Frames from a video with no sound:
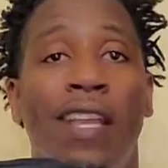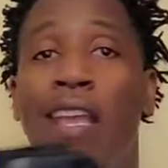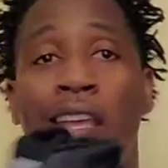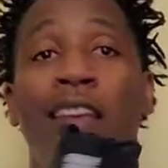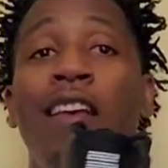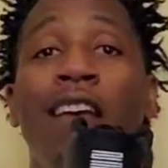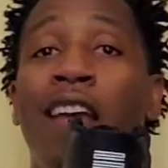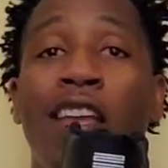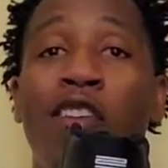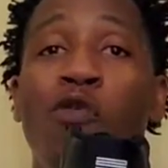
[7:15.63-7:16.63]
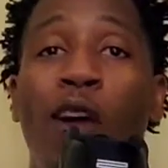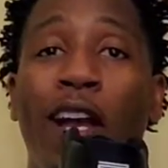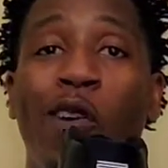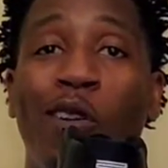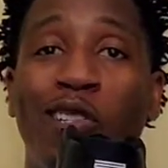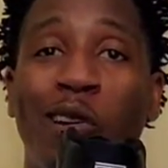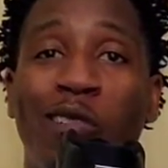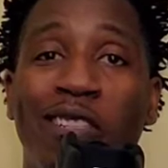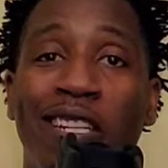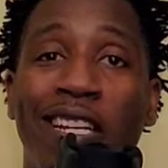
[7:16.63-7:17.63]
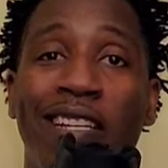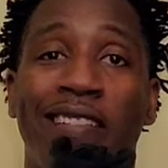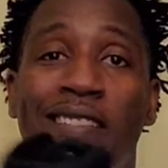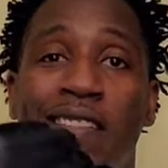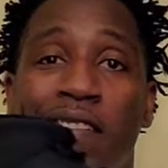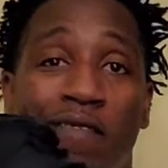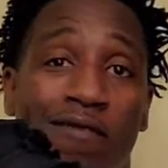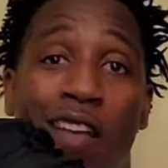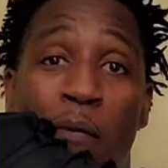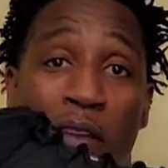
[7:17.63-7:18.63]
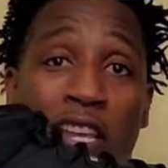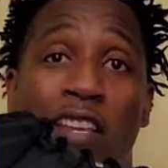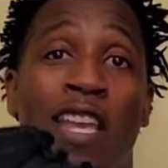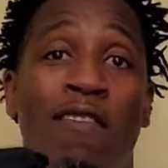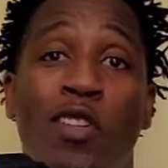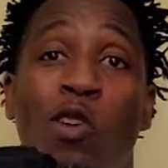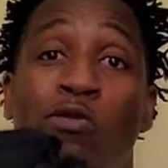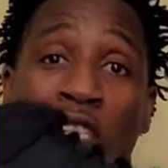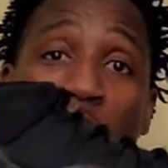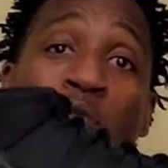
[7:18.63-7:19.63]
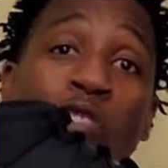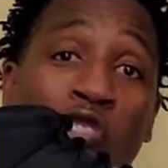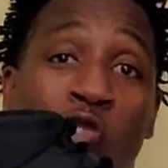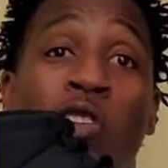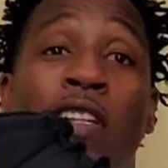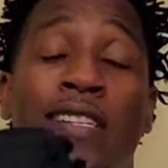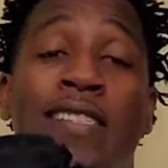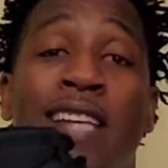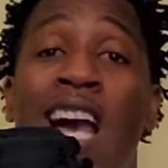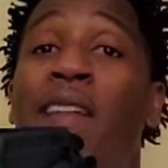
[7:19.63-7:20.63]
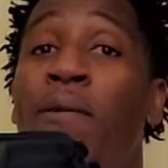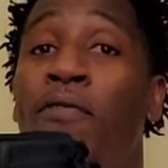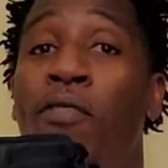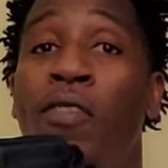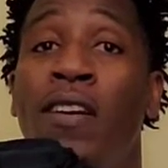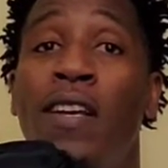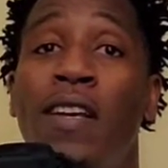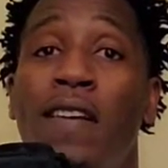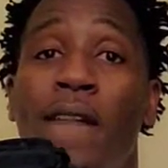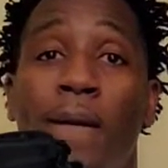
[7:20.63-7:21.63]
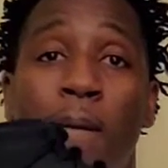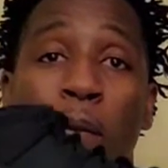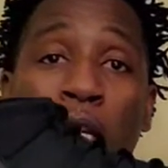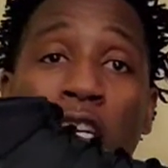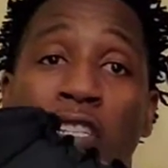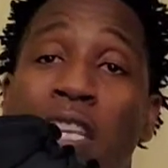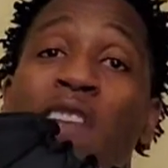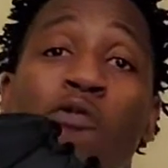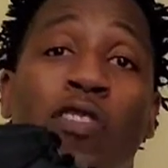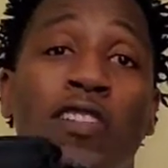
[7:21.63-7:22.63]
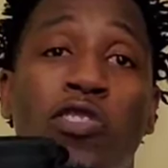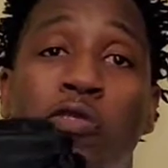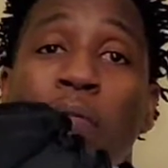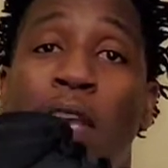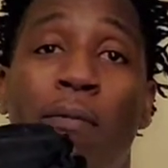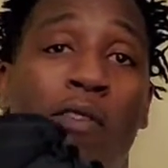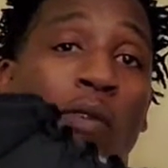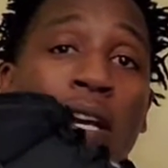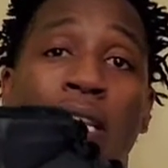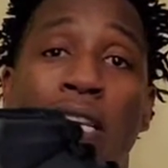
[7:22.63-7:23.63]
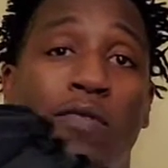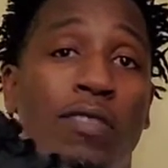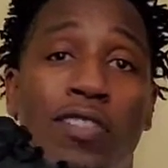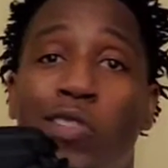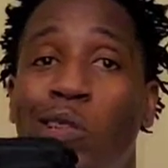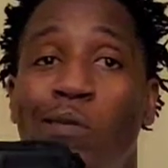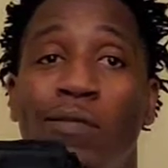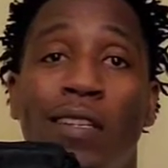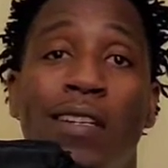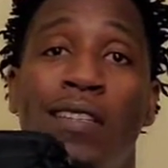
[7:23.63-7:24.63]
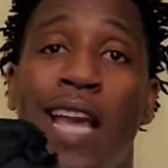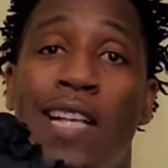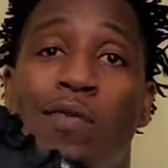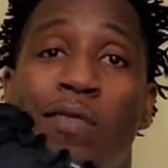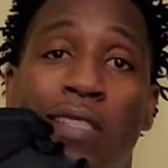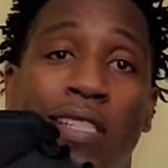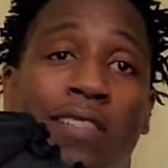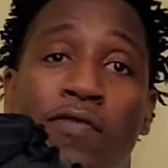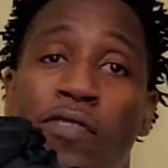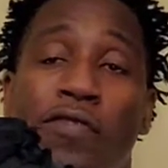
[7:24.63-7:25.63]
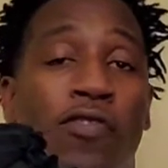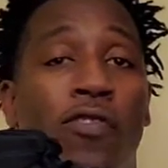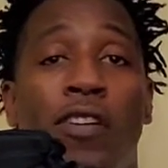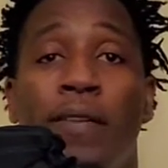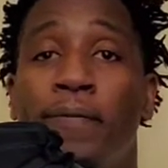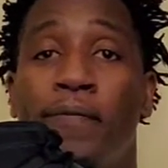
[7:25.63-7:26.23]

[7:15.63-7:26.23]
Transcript: And you weren't going to church in these. I mean, even though this is what Jordan designed them for, because he wanted you to be able to wear these with a suit. That's what this was for.